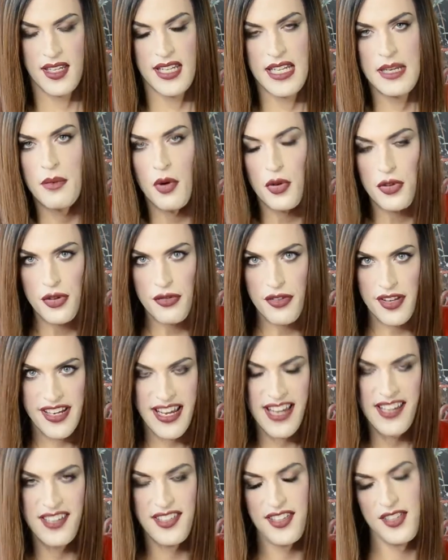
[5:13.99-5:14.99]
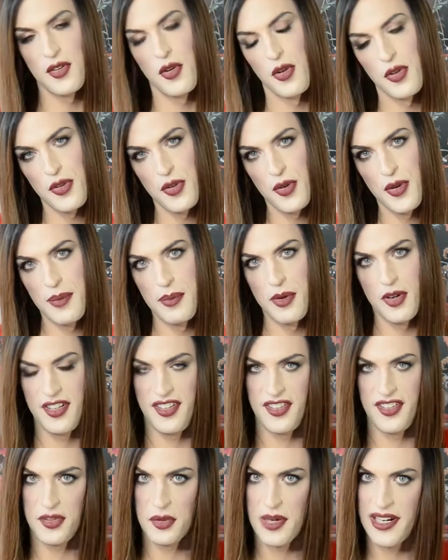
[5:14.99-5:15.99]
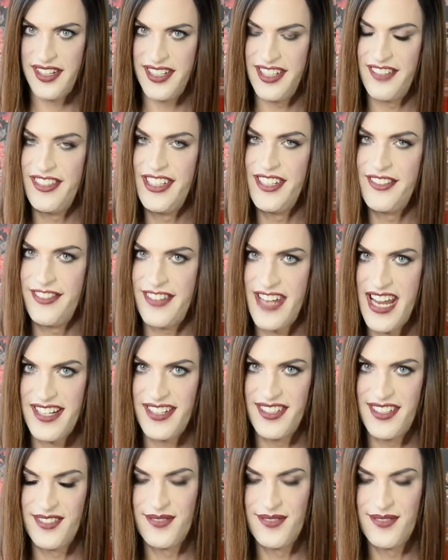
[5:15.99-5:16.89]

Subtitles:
In most of the cases also the body is relatively flat.